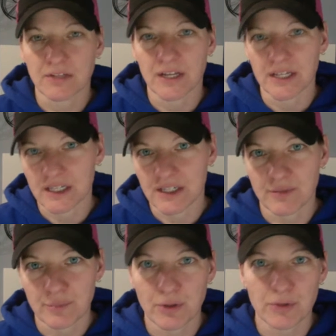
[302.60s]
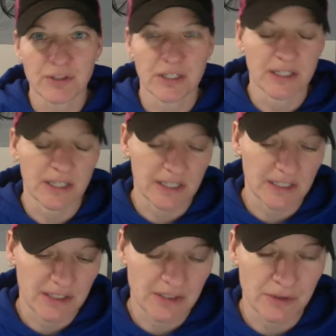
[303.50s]
not eating enough protein, not,
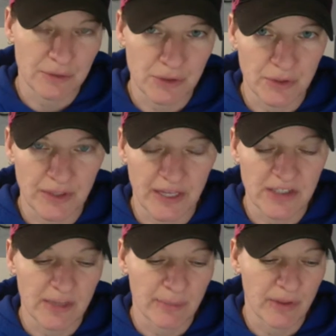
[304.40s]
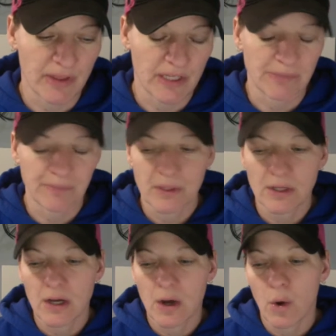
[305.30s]
you know, doing that type of thing.
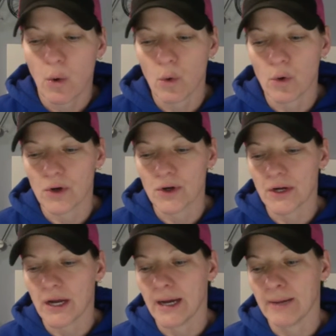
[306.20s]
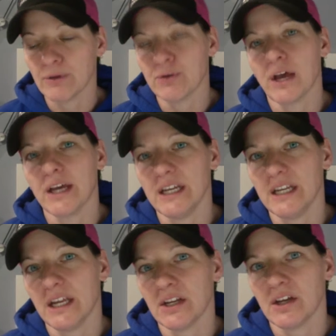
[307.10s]
Or you're not
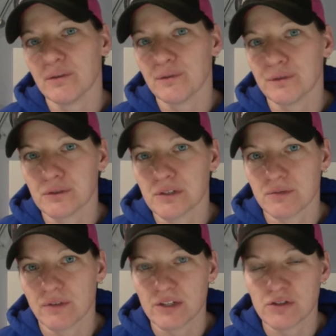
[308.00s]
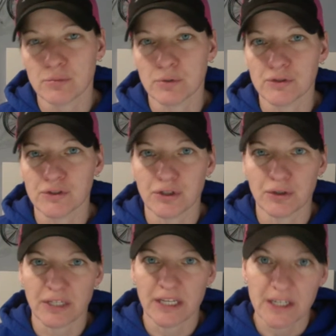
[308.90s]
eating enough fruits and vegetables, you
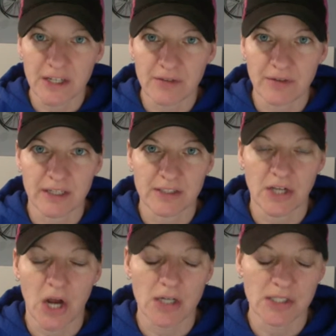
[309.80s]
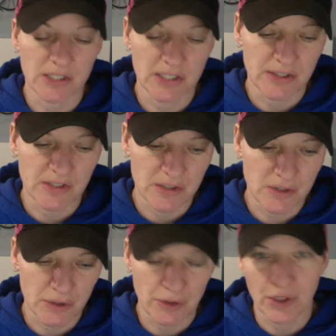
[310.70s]
don't get enough antioxidants, and
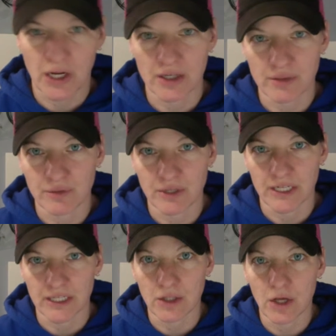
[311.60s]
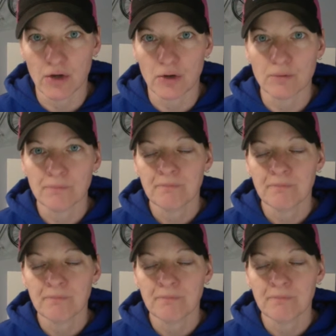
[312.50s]
so you're kind of running low.